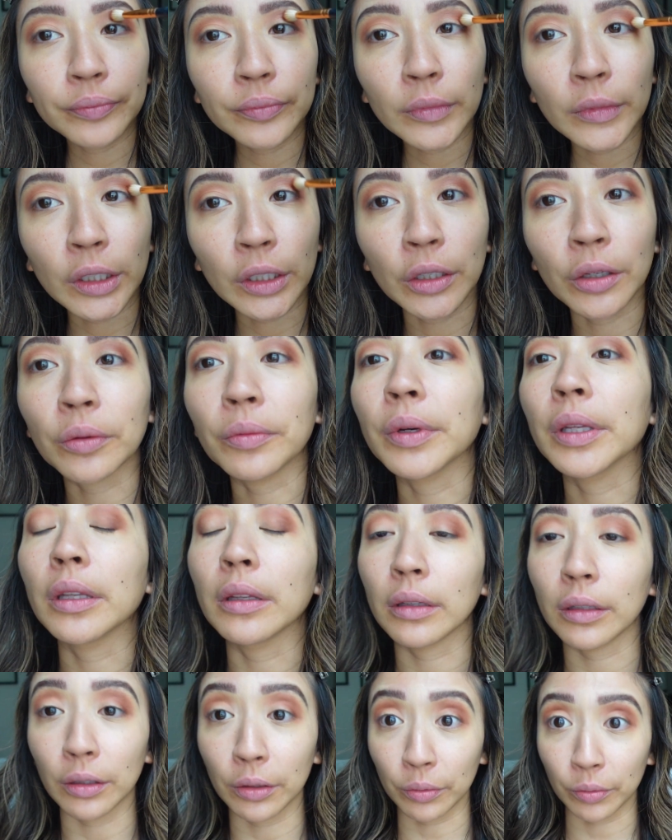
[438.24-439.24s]
You know,
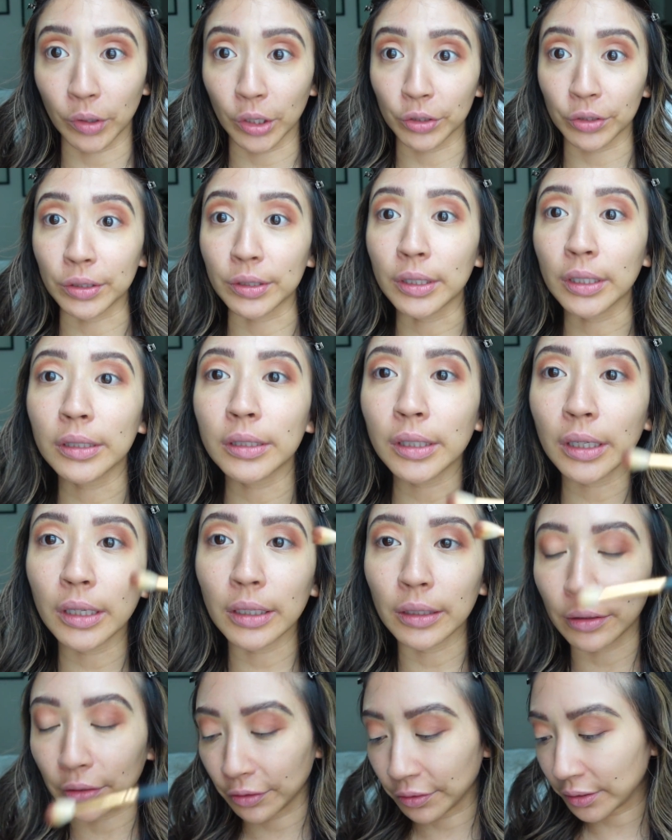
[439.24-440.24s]
when you watch a sunset
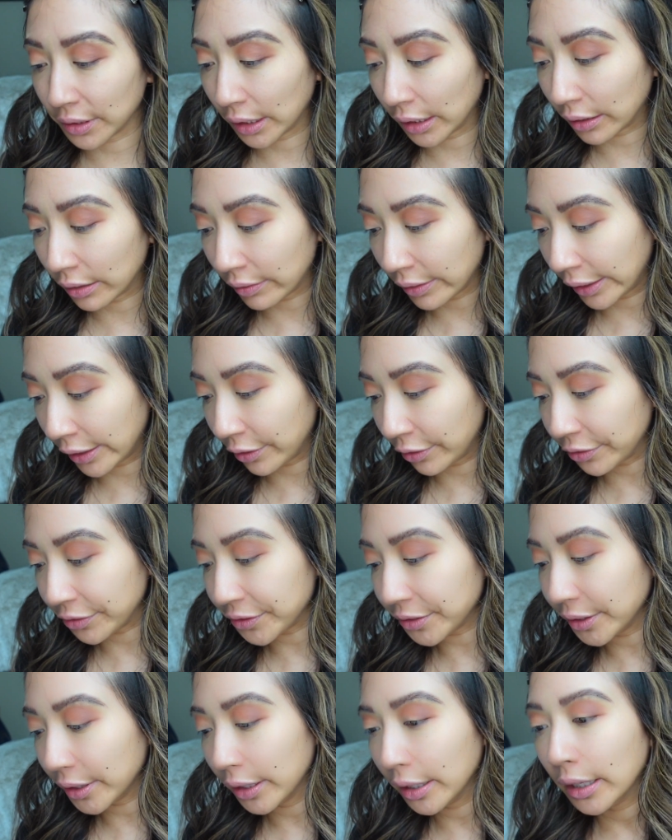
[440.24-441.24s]
and there's like
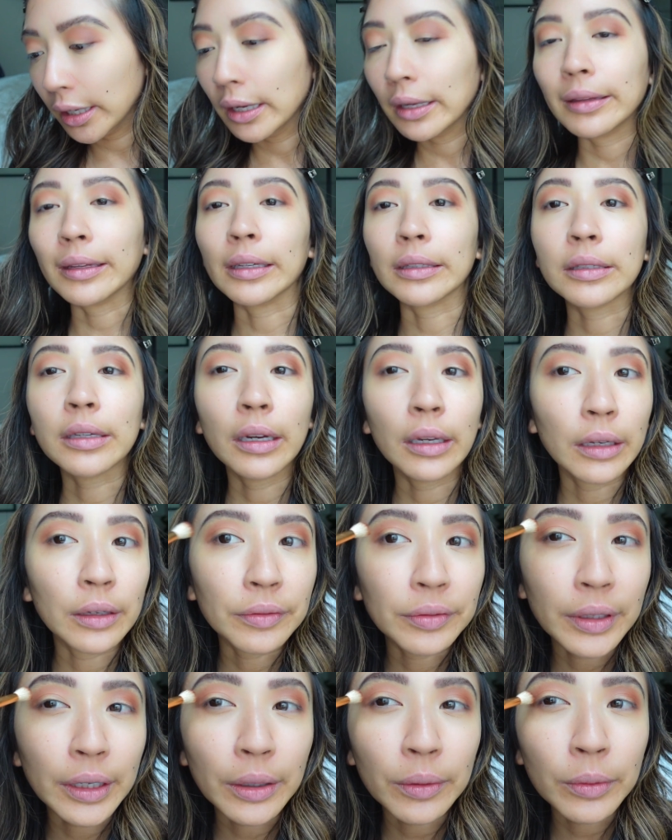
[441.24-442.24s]
layers, that's kind
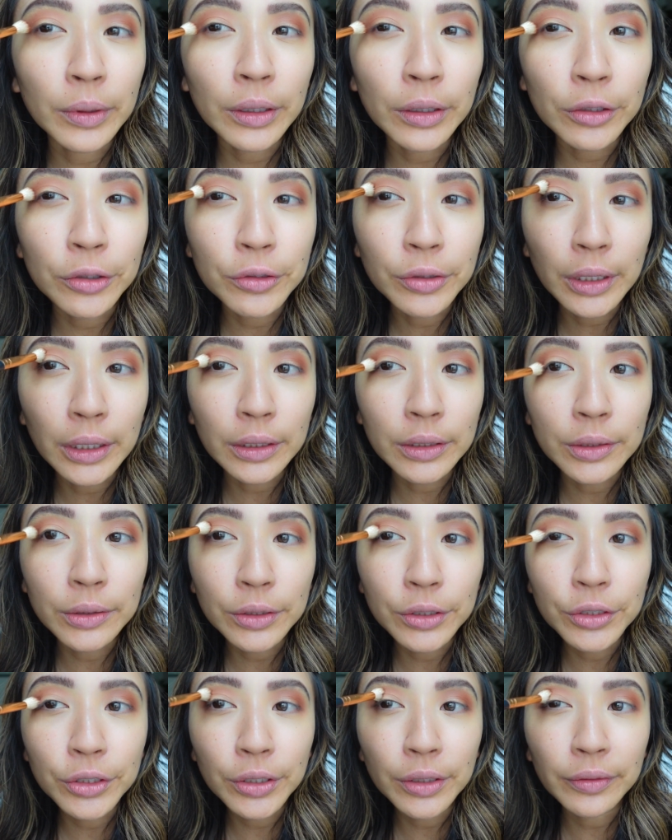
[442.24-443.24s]
of like what you're trying to
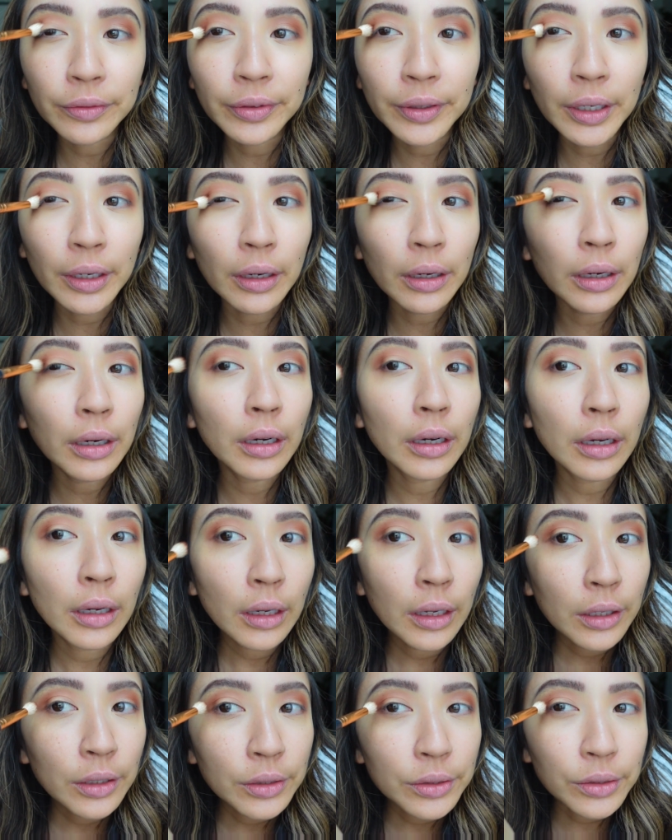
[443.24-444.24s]
achieve here.
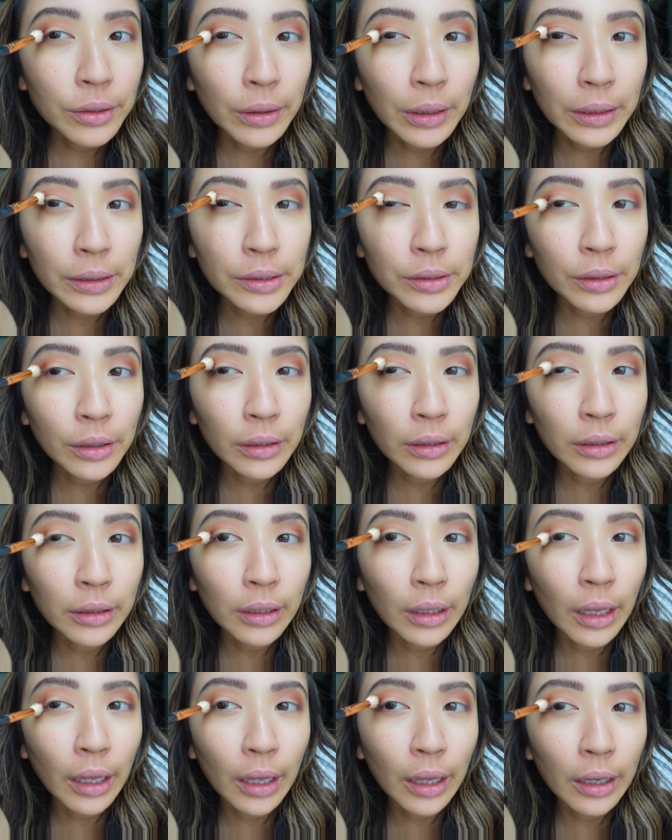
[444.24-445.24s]
So I start in
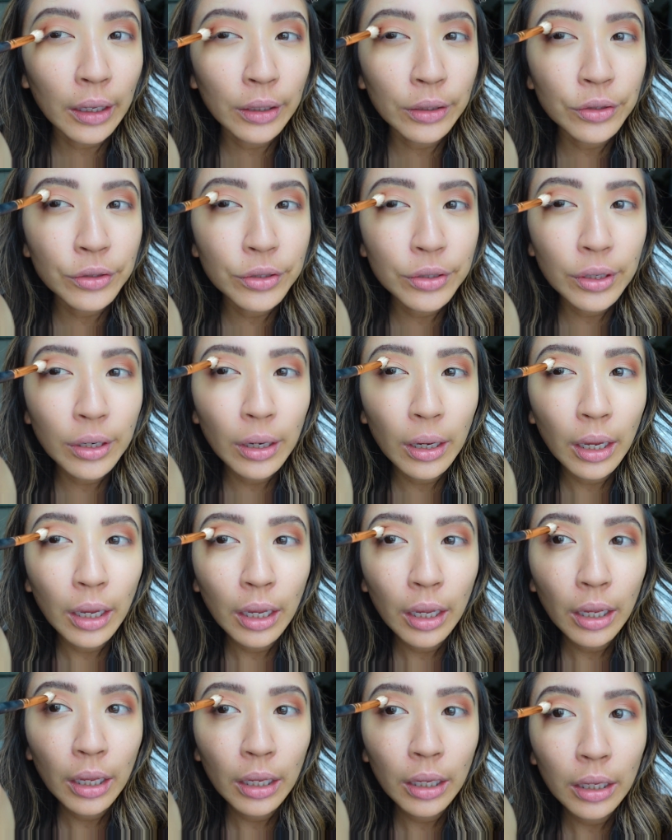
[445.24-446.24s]
the edge,
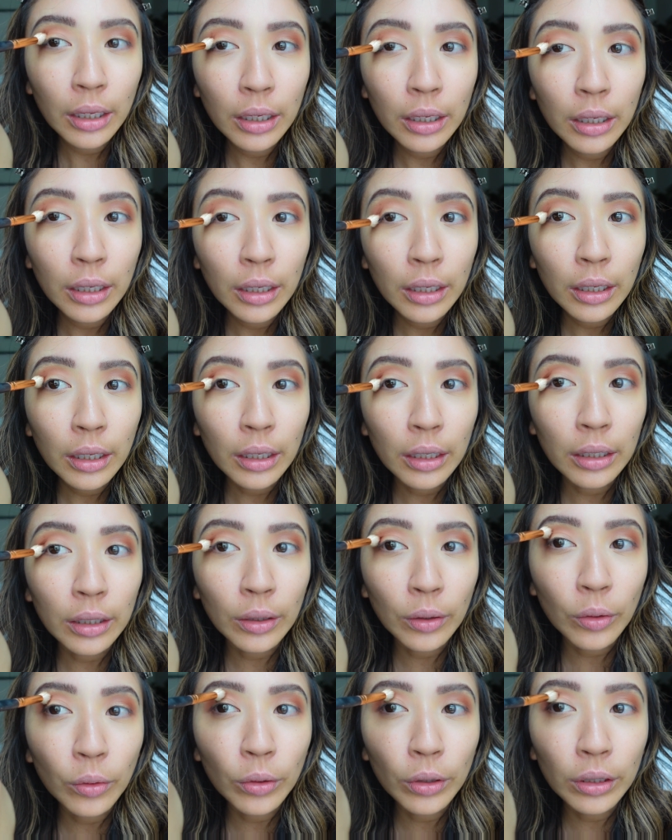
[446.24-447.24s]
in
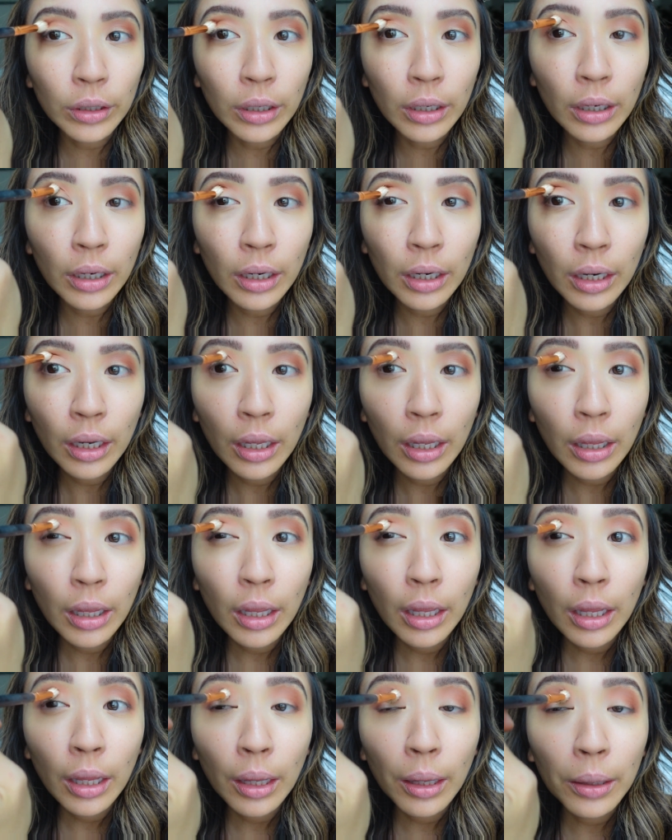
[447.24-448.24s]
the corner,
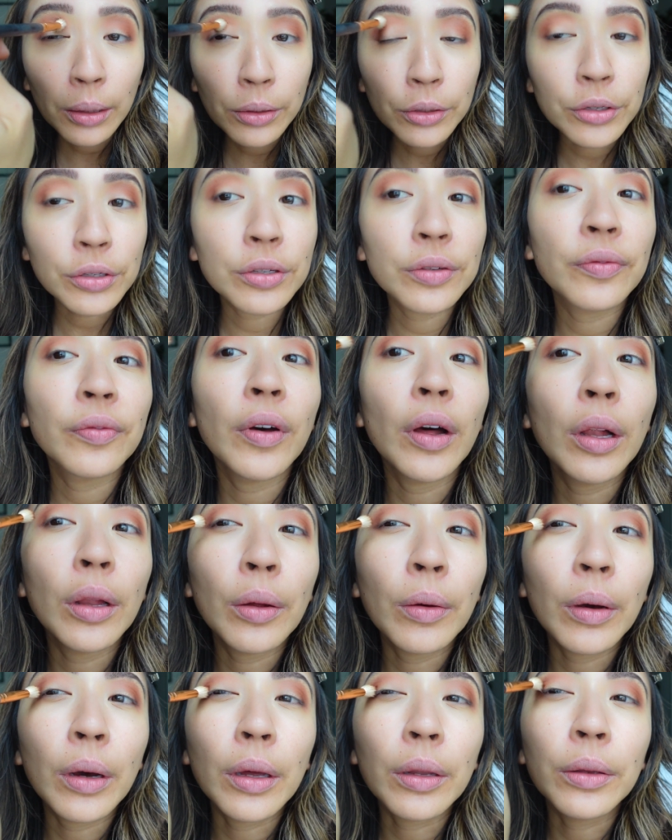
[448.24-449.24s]
and just
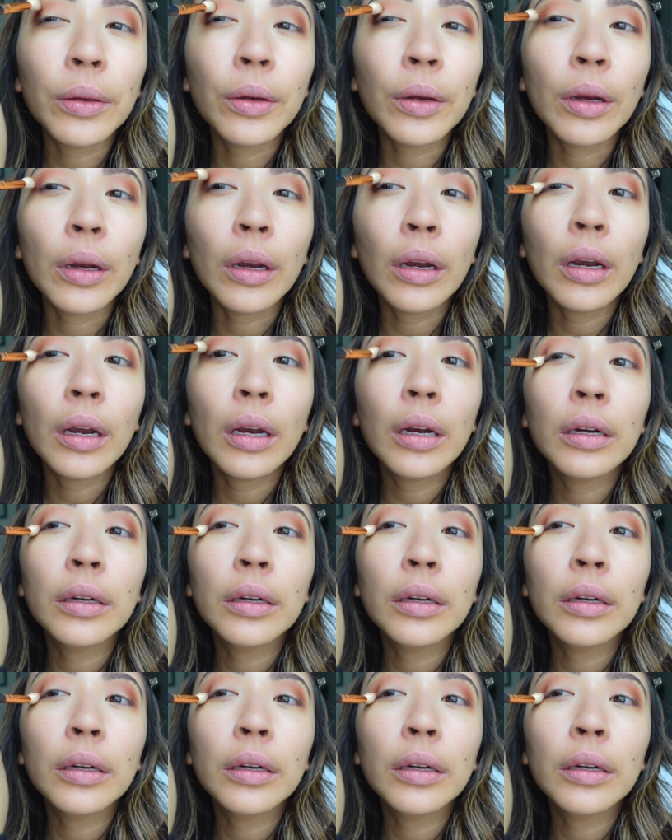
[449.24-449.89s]
follow under